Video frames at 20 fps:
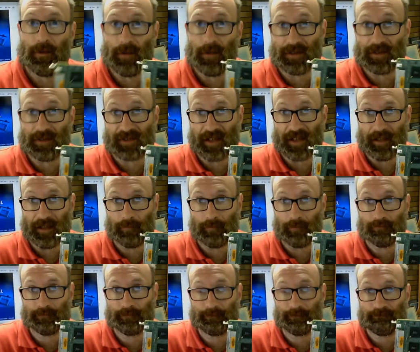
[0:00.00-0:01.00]
this thing,
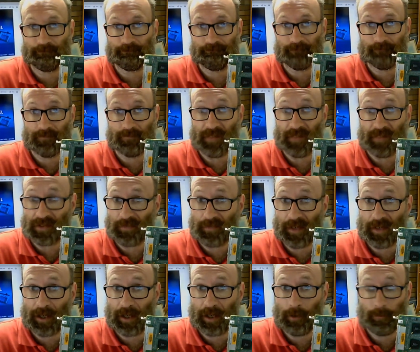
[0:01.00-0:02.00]
this
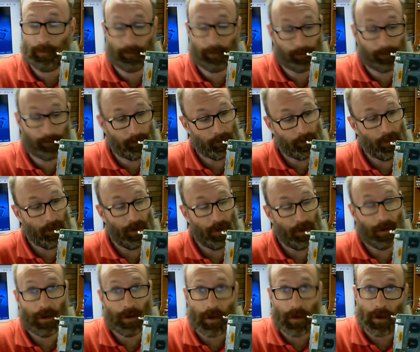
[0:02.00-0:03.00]
video.
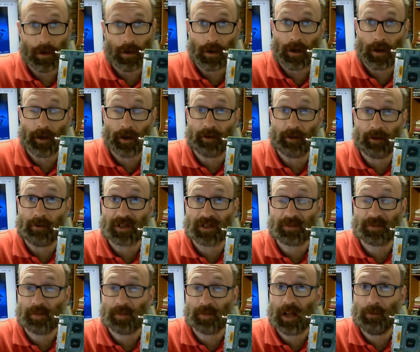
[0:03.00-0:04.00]
I'm going to
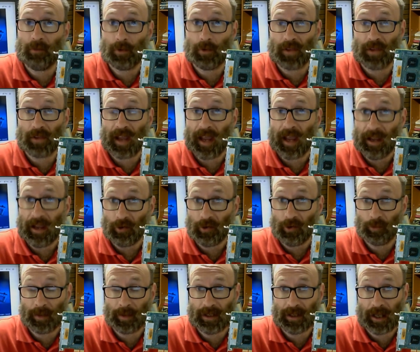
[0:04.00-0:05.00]
explain what the
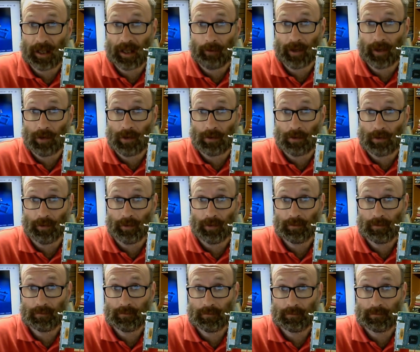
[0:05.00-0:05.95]
hell's been going on.